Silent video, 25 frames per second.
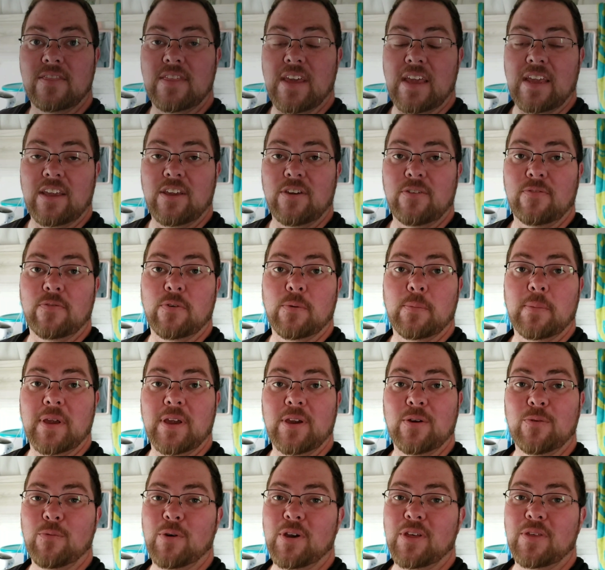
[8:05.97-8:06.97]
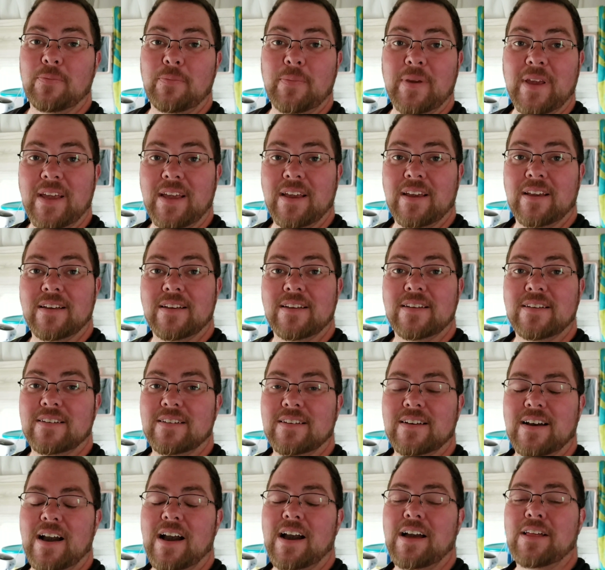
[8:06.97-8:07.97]
Thank you for being with me.
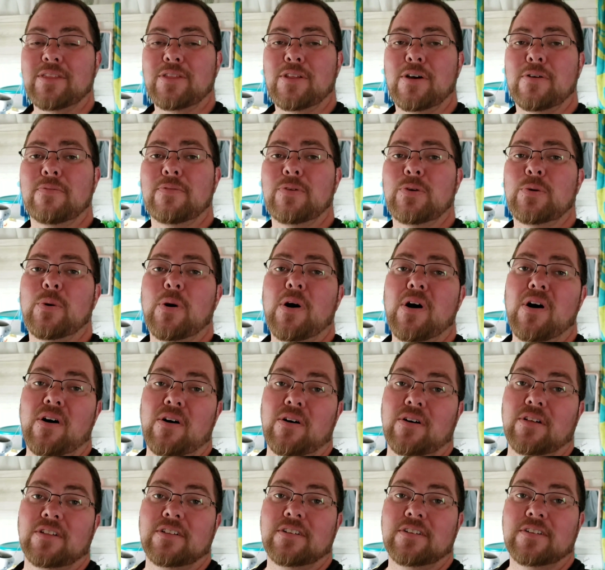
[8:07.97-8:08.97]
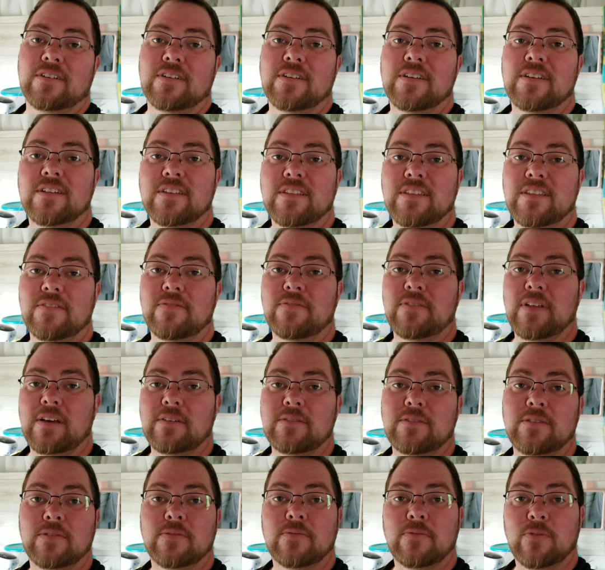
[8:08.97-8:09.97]
I love you all. Live
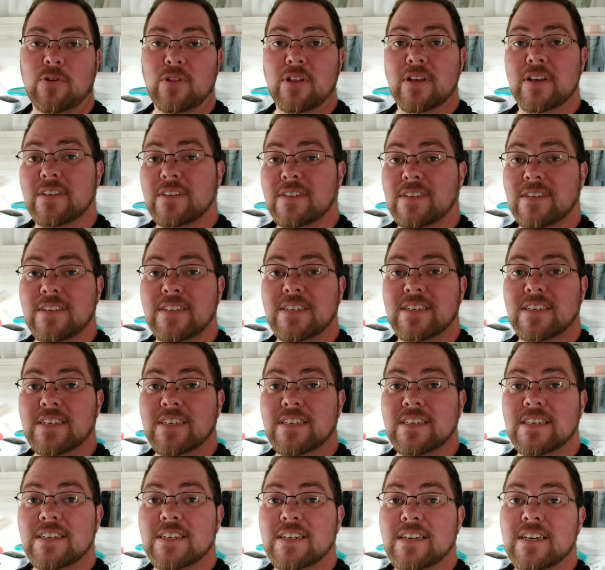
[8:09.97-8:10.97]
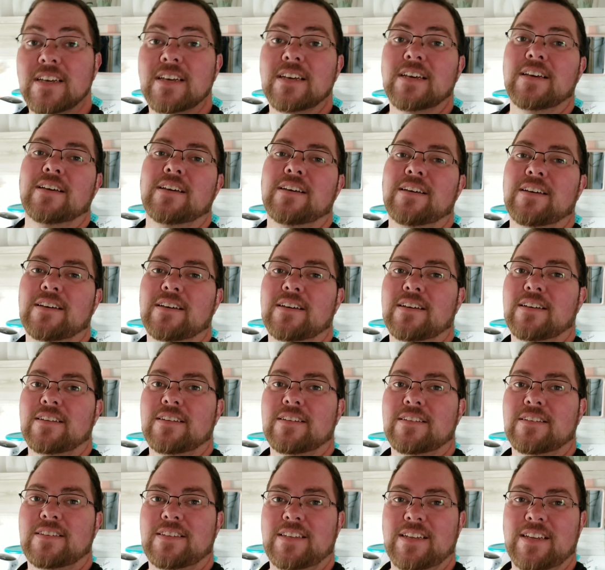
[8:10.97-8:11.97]
life to the fullest.
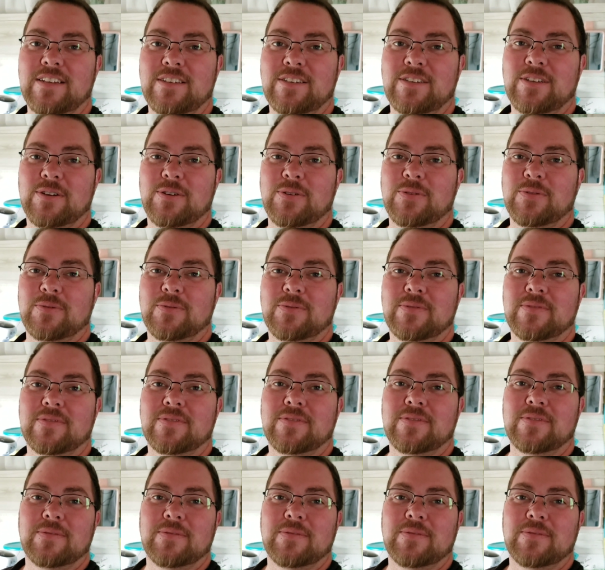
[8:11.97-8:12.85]
See you soon.